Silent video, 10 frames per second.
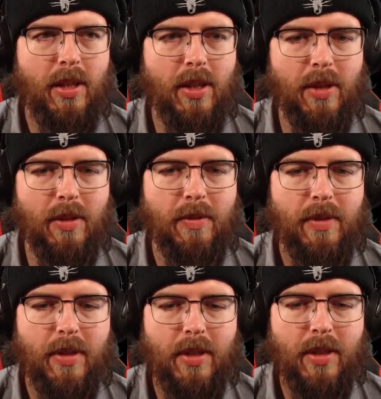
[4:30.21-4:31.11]
Cool.
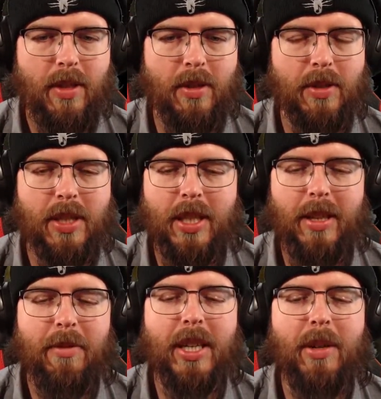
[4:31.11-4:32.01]
Cool. Just
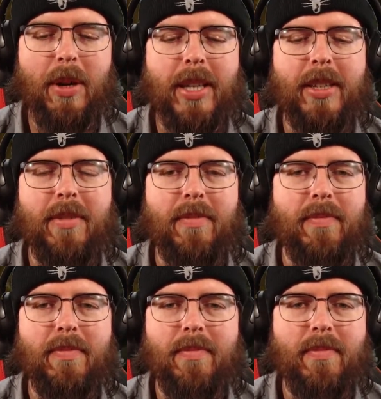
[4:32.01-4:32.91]
getting reacquainted.
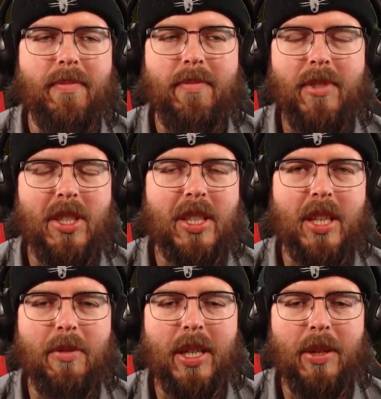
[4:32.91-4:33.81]
Just
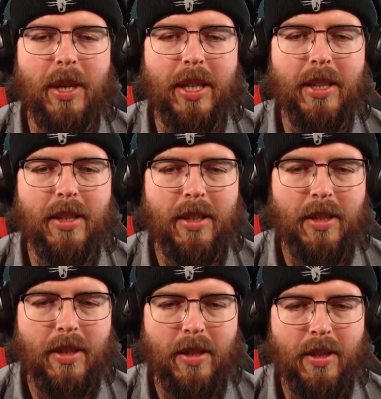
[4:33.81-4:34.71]
getting reacquainted.
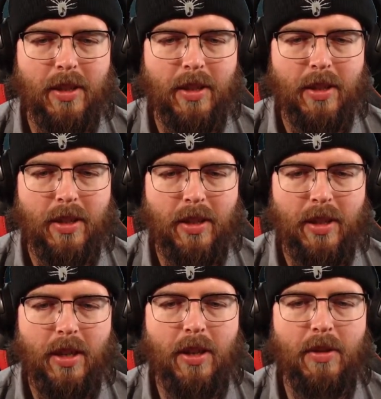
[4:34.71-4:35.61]

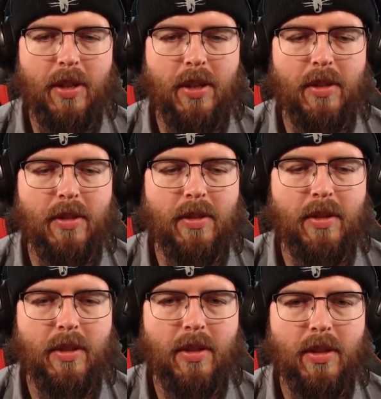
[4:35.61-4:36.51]
Oh, no.
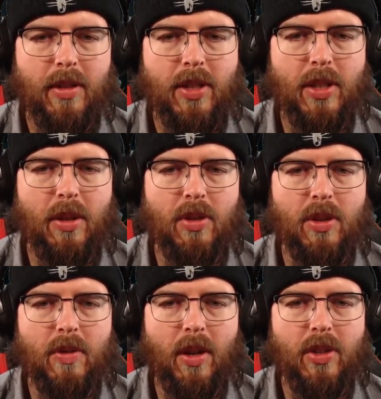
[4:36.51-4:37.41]
Soldier
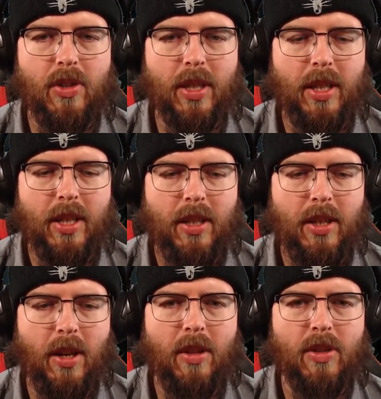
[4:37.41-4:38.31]
of Godrick.
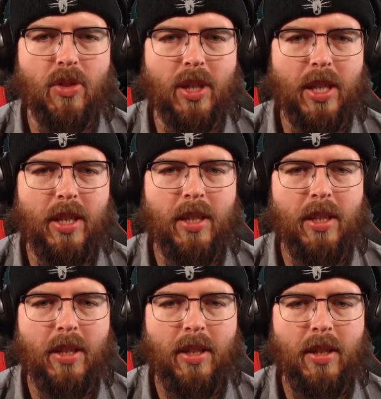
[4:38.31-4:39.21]
Goldrick.
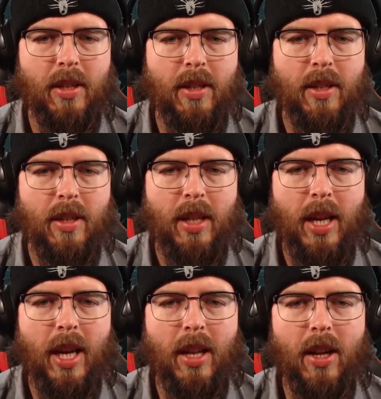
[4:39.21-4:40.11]

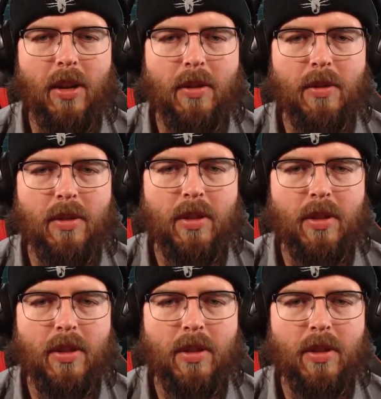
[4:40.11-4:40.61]
Hello.